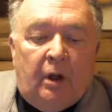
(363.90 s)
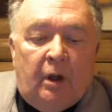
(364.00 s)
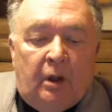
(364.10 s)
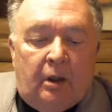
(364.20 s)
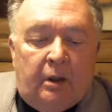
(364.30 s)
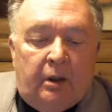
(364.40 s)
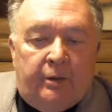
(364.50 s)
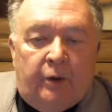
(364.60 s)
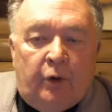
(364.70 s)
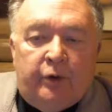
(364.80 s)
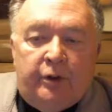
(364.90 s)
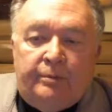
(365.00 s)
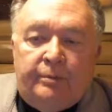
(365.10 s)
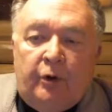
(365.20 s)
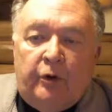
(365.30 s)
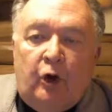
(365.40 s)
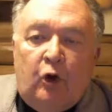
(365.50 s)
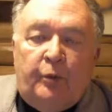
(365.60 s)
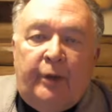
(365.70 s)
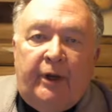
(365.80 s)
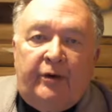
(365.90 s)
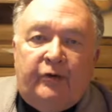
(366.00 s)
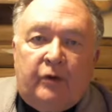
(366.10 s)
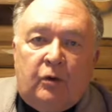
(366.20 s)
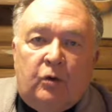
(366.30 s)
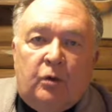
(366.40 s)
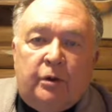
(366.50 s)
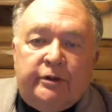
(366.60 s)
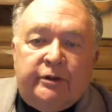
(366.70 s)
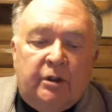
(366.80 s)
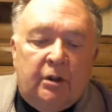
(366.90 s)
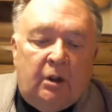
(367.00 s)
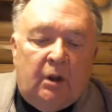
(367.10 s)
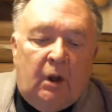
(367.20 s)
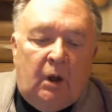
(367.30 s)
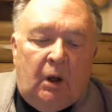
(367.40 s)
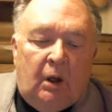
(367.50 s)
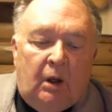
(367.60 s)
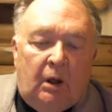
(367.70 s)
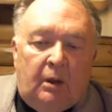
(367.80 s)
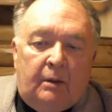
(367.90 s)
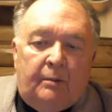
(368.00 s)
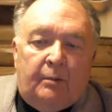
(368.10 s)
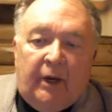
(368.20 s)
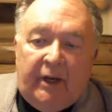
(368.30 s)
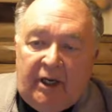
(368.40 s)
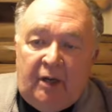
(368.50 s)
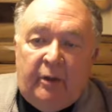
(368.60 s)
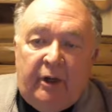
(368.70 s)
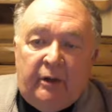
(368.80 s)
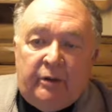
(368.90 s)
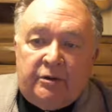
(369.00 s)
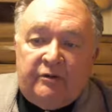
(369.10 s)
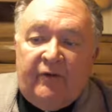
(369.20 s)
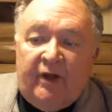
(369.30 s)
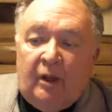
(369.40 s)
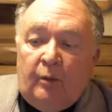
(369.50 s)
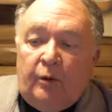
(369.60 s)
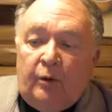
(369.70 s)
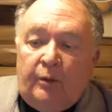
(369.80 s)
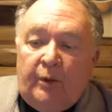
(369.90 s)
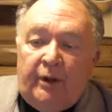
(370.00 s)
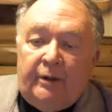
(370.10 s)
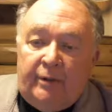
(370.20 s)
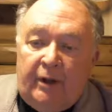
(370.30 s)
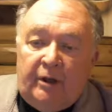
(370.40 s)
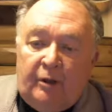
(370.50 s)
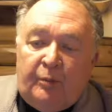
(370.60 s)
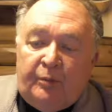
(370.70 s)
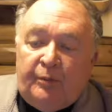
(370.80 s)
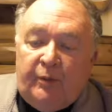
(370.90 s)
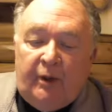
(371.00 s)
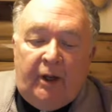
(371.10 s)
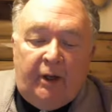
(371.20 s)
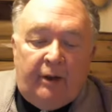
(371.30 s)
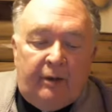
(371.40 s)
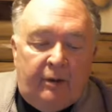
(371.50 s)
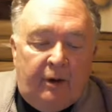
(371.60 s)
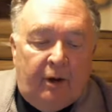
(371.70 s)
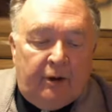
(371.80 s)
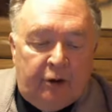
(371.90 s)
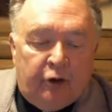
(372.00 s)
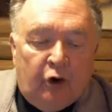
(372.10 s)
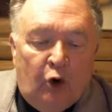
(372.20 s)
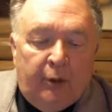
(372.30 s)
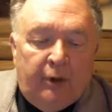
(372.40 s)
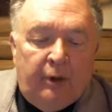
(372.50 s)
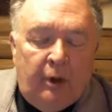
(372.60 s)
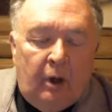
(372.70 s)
on the homepage for the course. My email is available, and determine